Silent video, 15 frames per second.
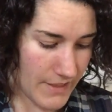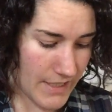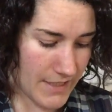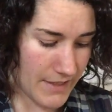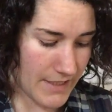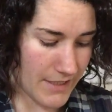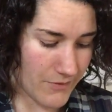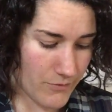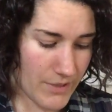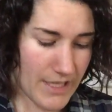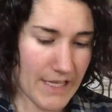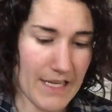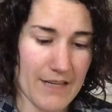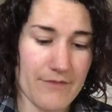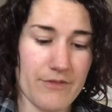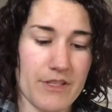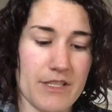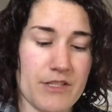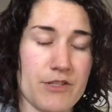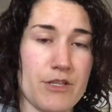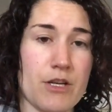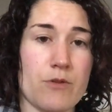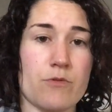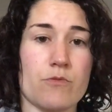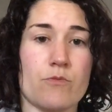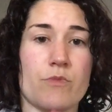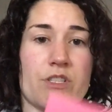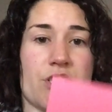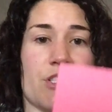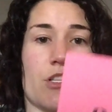And then we have this note,
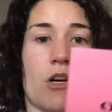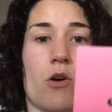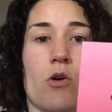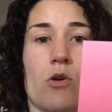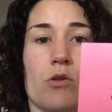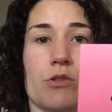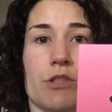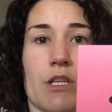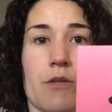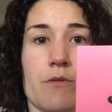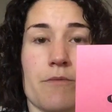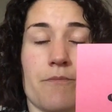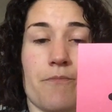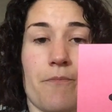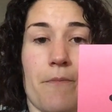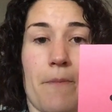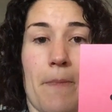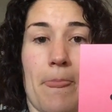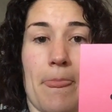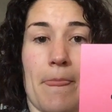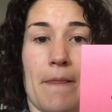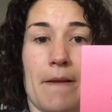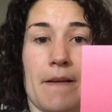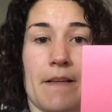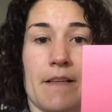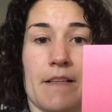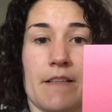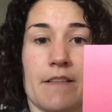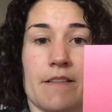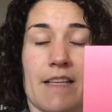which is a whole note.
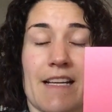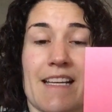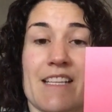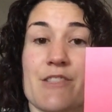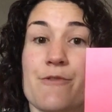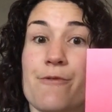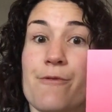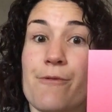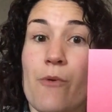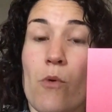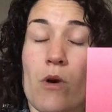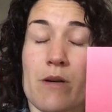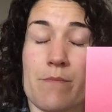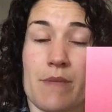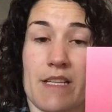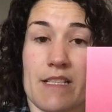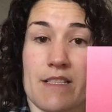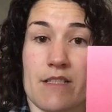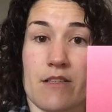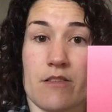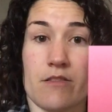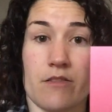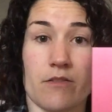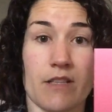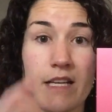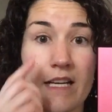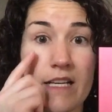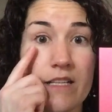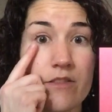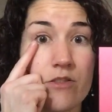That gets 4 beats.
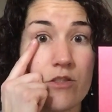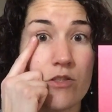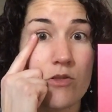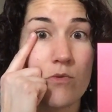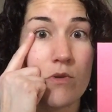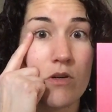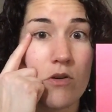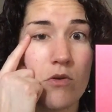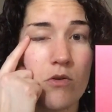Okay? So you would